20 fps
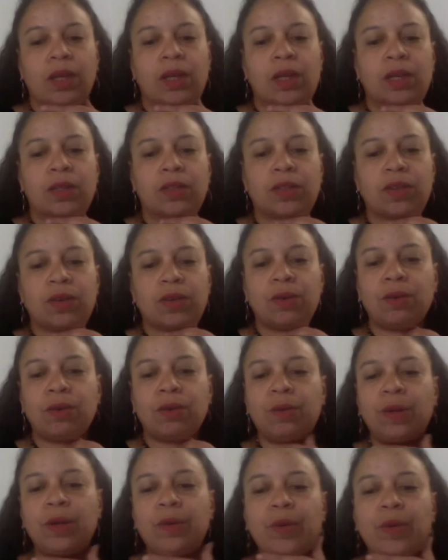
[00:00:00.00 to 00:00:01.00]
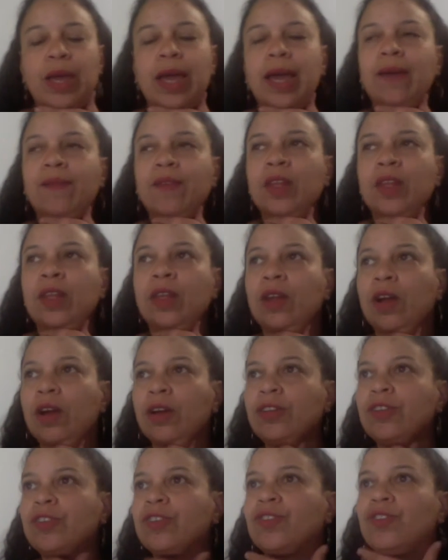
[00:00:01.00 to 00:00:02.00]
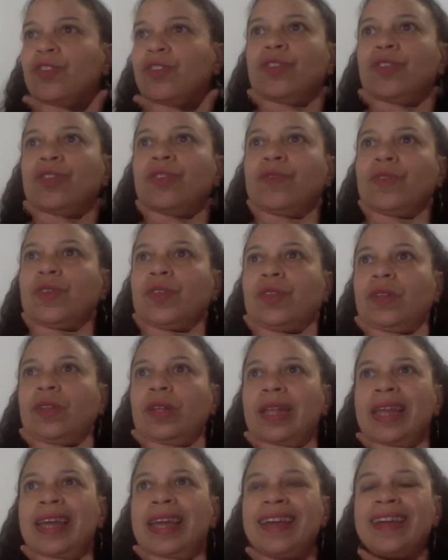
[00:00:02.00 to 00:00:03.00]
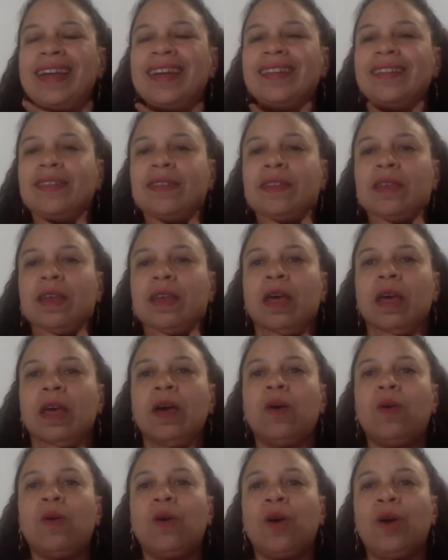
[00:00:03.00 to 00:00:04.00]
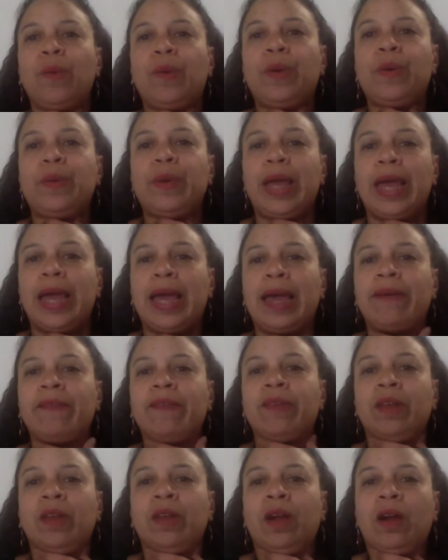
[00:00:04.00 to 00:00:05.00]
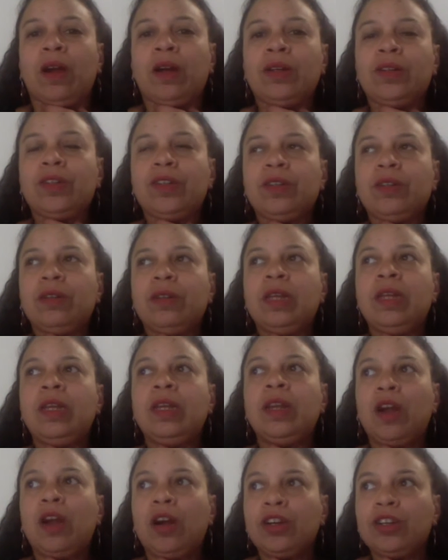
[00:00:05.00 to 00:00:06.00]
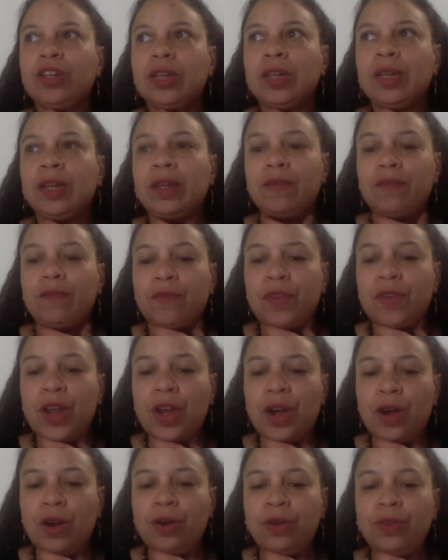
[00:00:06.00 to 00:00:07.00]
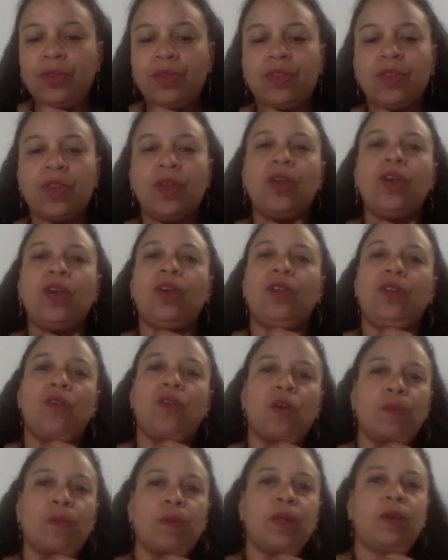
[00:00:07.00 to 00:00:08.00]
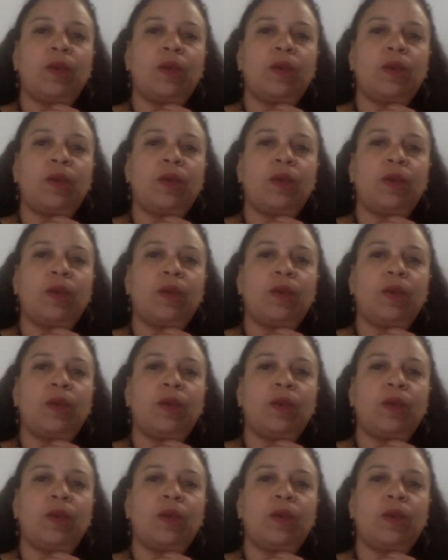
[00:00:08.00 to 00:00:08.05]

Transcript: So when we have enlarged cervical glands, or when we have enlarged lymph nodes, normally